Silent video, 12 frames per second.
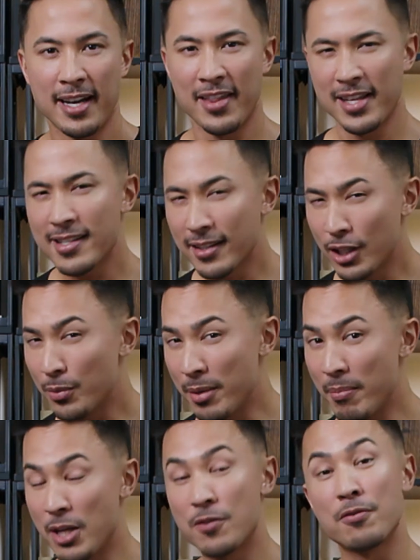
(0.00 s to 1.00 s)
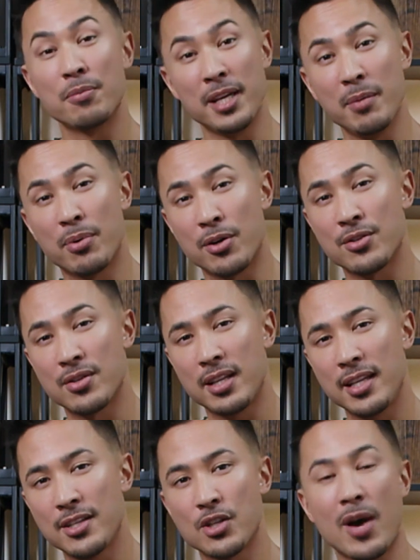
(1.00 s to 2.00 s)
Now that's a little bit much for me
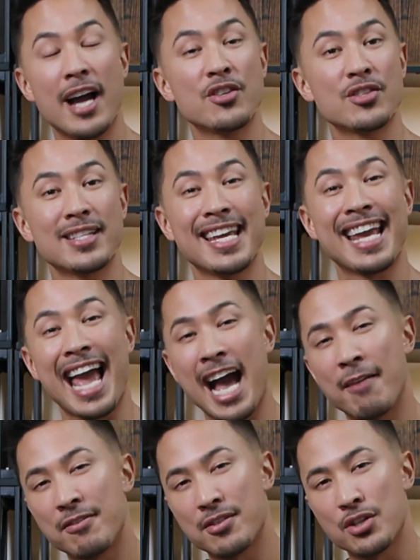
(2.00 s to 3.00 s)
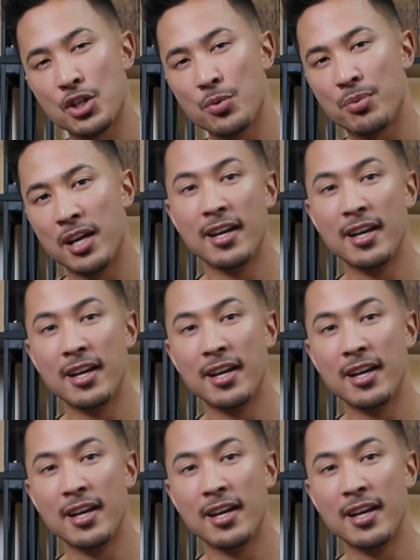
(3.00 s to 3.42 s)
personally, so I just take half a scoop.